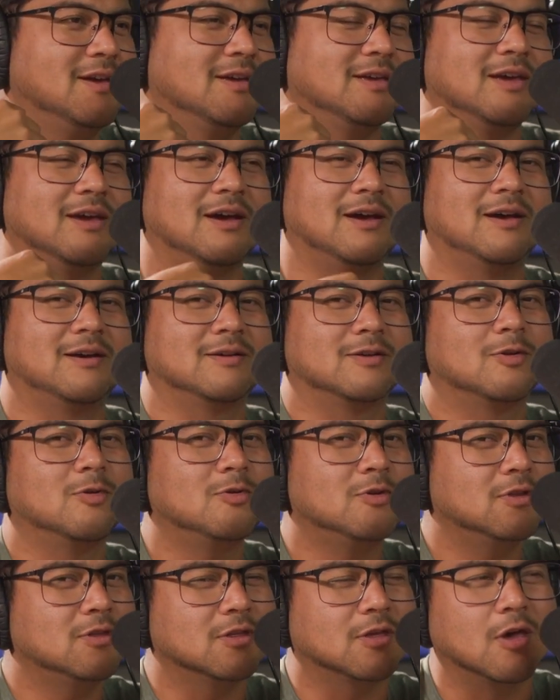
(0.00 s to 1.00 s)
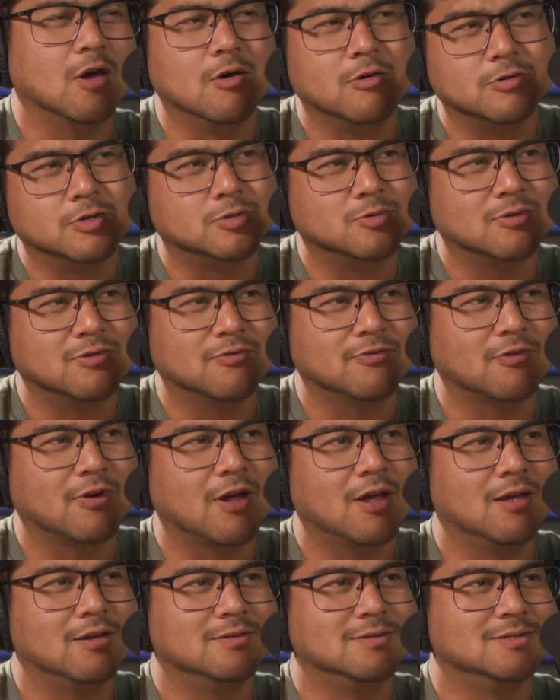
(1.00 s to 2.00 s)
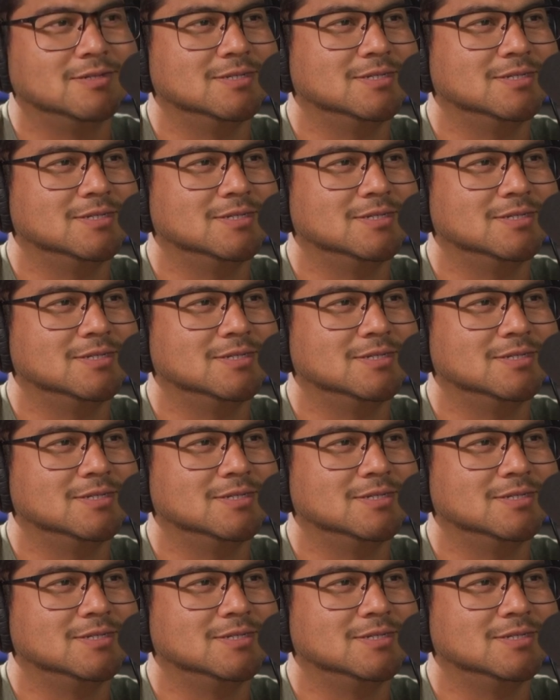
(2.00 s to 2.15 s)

Yeah. Going to the coast with friends.